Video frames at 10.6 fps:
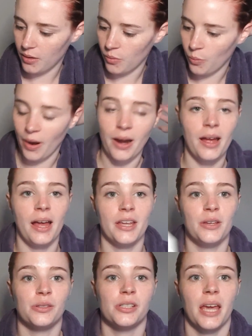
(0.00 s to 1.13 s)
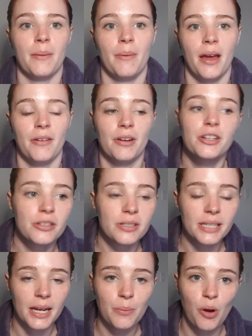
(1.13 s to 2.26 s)
Where I used to get my original
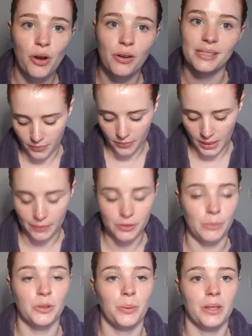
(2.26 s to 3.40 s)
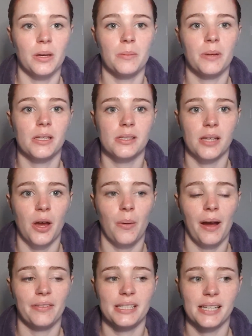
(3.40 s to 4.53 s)
tanning products, they've stopped doing them, so
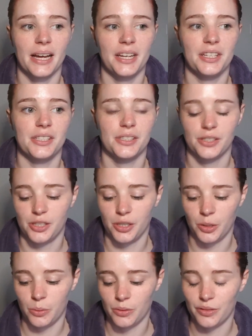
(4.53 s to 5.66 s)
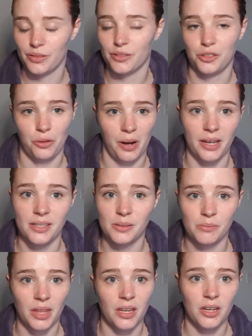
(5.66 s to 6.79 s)
I've decided to try
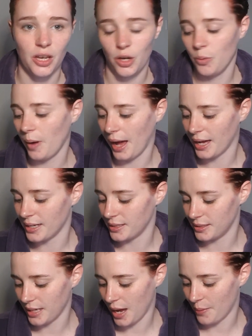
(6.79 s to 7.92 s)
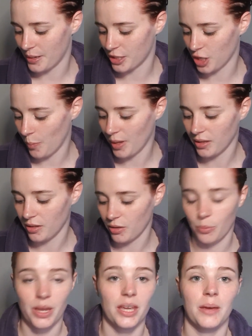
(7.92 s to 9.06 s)
something new, and I went shopping the other
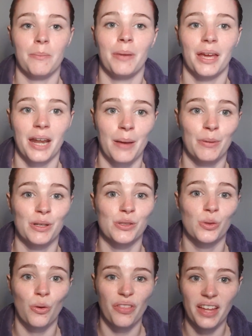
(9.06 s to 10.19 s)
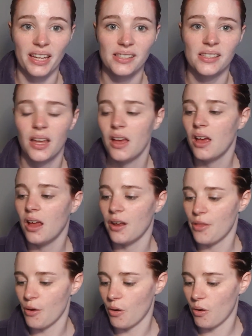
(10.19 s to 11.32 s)
week in B&M and saw this and
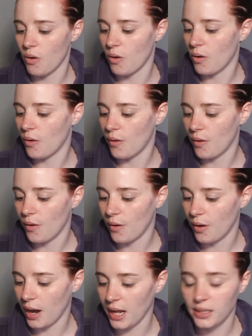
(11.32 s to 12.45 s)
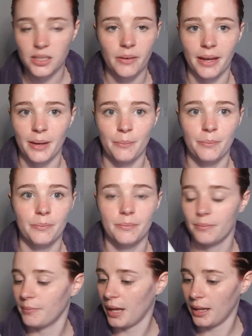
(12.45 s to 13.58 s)
thought, I'll do it,
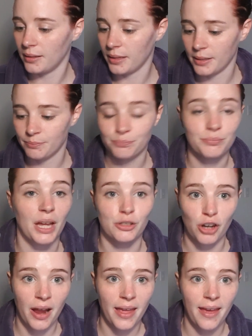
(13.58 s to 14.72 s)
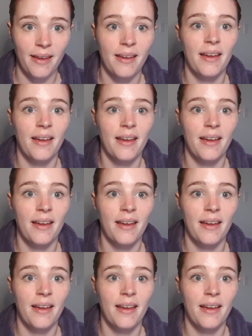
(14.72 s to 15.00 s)
I'll try it,